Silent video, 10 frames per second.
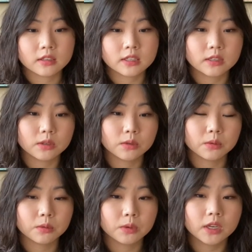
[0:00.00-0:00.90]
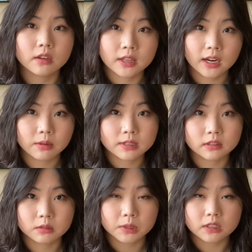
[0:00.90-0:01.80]
to hear that I was a
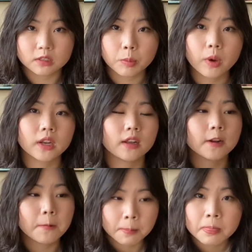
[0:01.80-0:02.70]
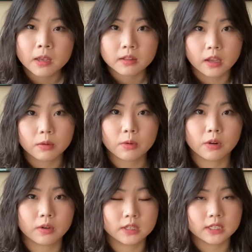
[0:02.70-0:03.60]
little bit disappointed. They were
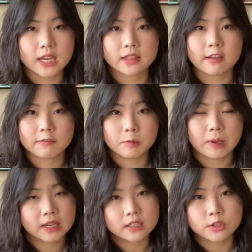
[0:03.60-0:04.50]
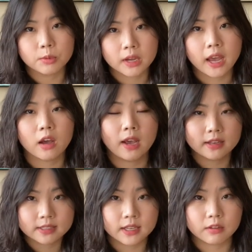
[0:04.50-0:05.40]
going to take that feedback into account as
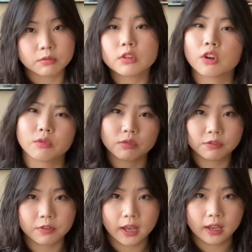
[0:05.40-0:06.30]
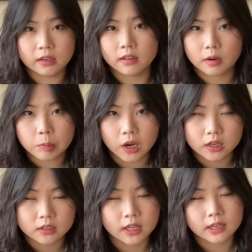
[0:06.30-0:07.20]
they, you know, refine their
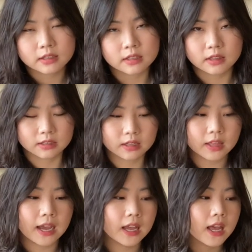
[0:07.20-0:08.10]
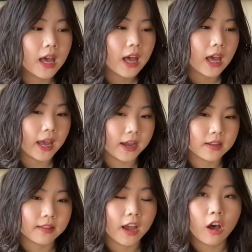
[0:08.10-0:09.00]
product lines and things like that.
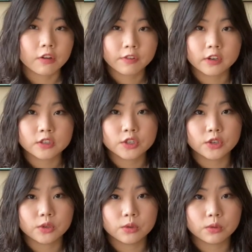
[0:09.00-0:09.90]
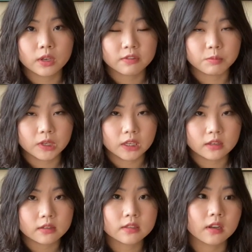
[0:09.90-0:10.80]
And they offered to give
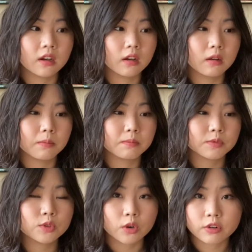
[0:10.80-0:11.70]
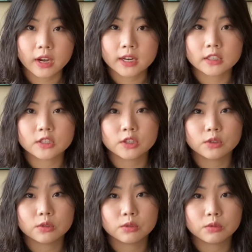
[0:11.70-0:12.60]
me some store credit
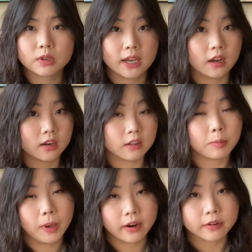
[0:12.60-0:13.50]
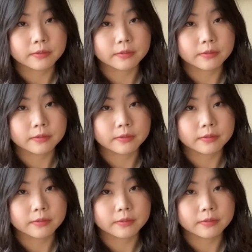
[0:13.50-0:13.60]
to get another pair.